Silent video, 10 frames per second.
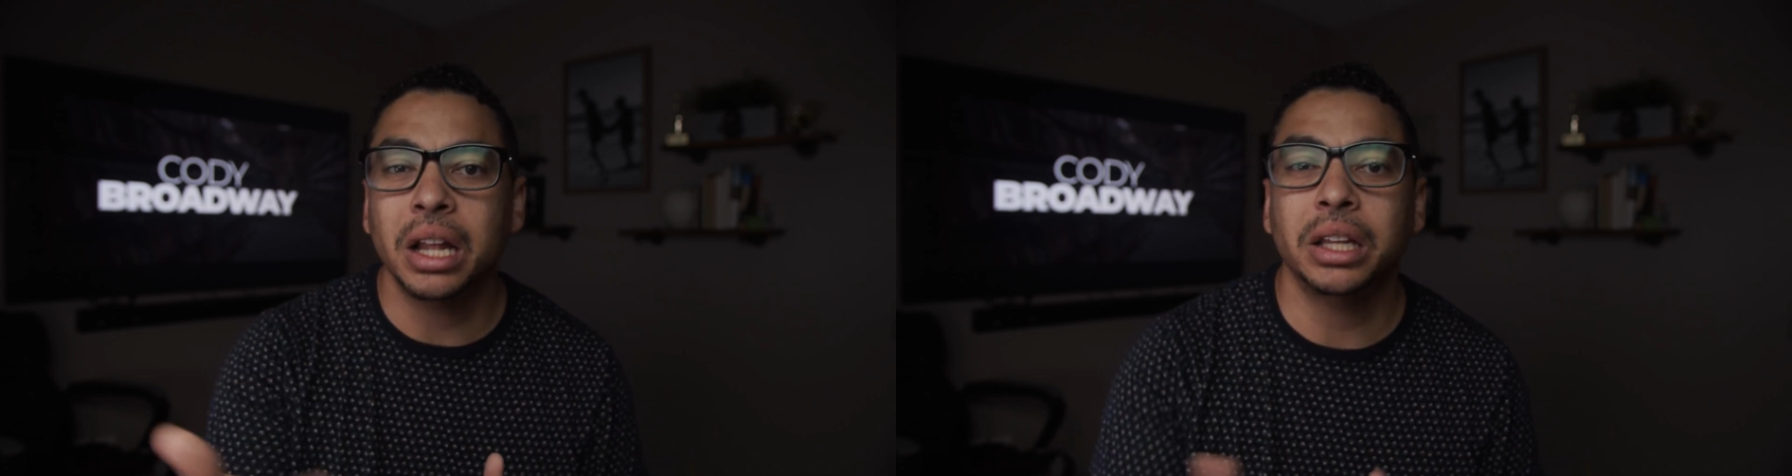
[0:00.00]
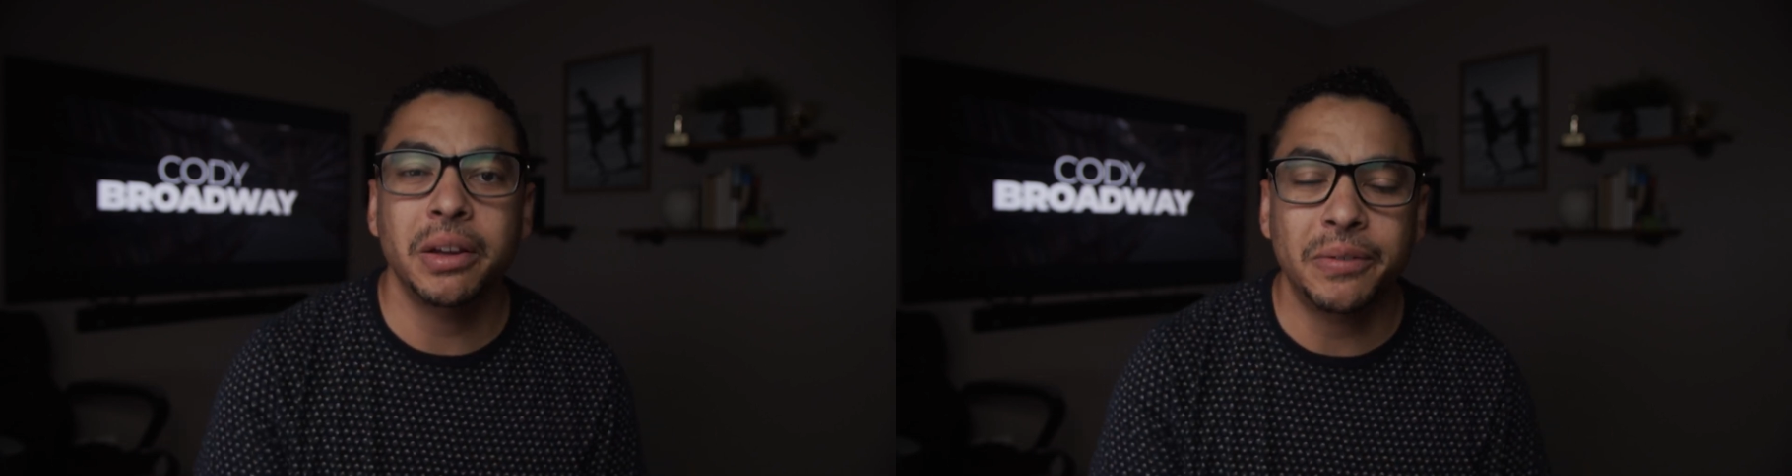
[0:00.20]

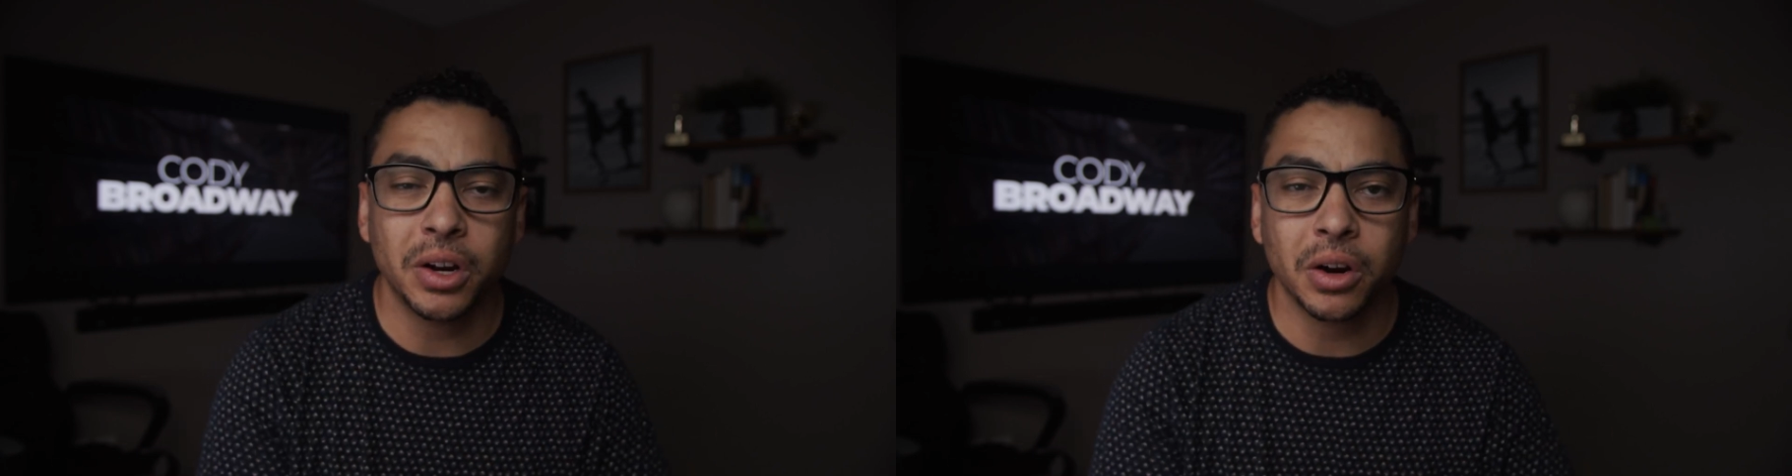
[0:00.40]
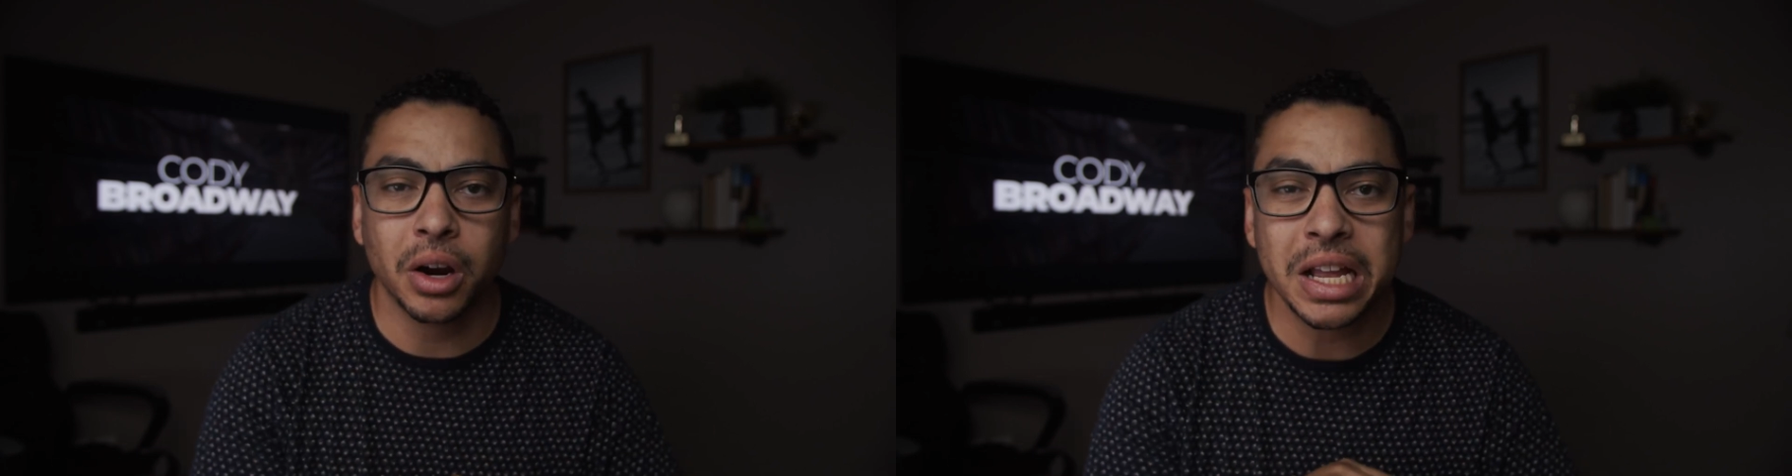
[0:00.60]
leave
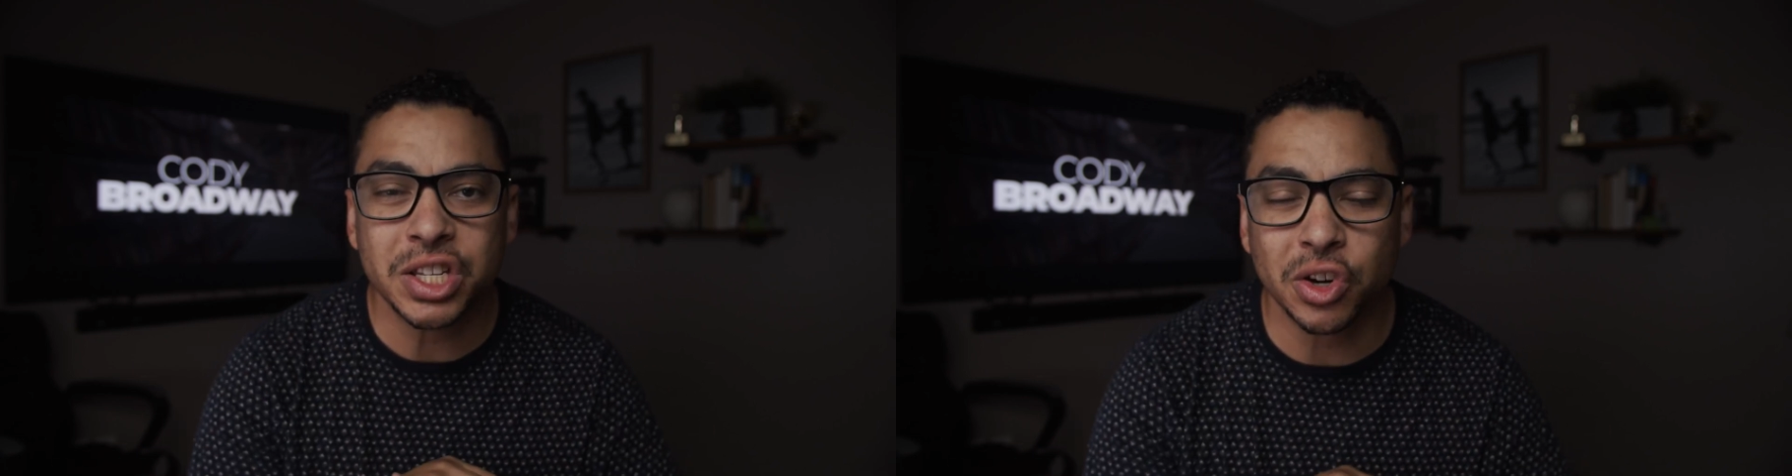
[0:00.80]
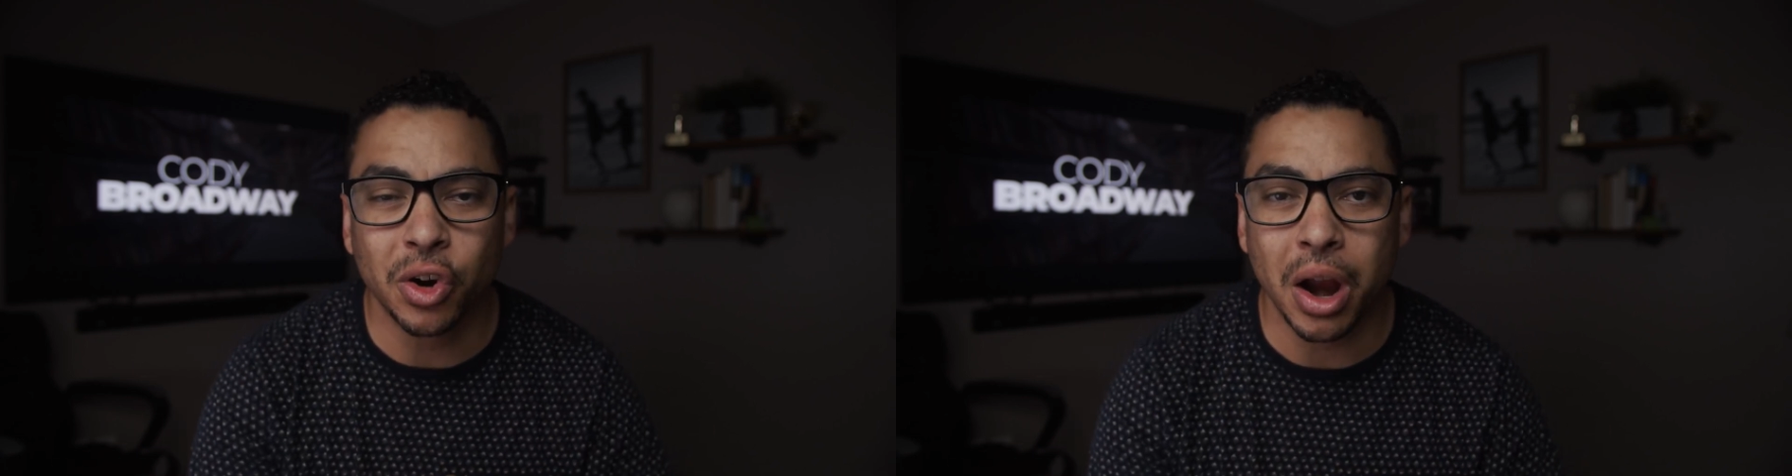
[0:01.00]
your
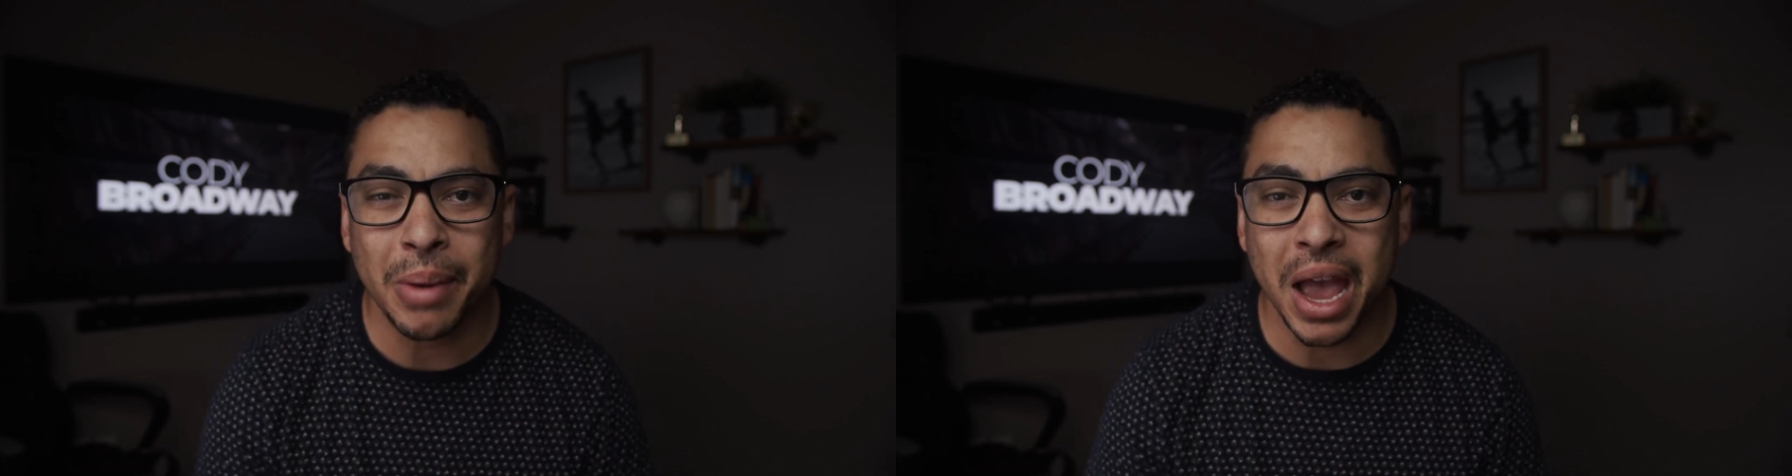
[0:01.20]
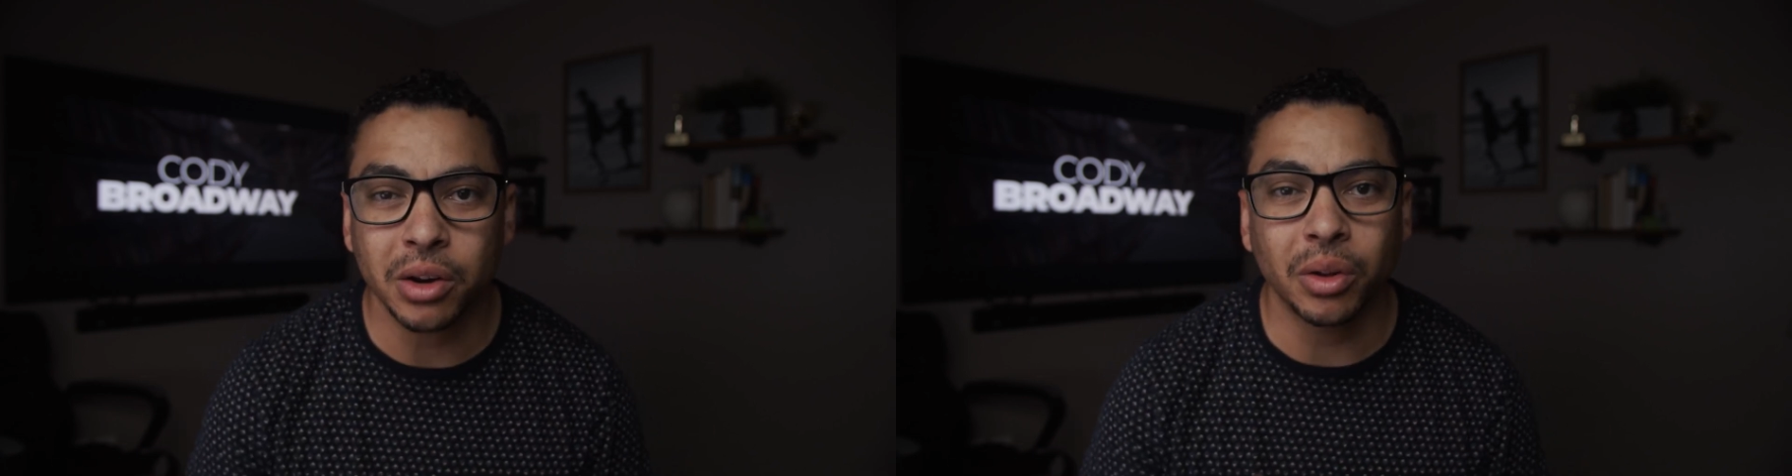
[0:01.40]
Instagram
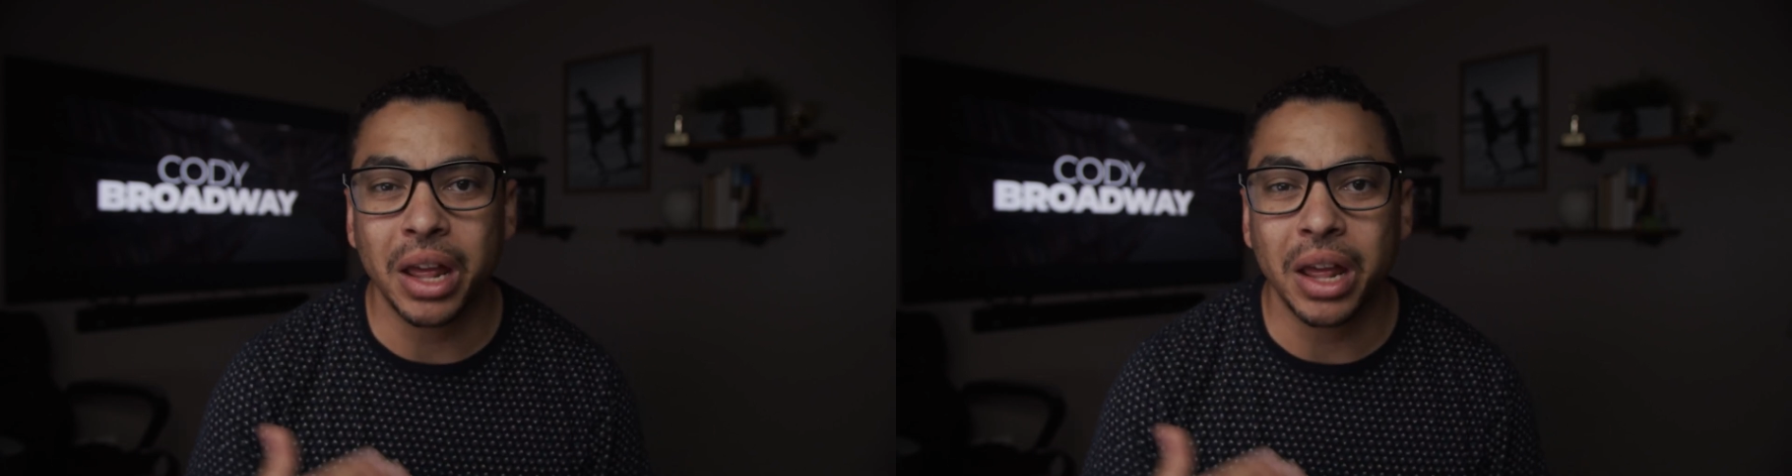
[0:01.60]
handle,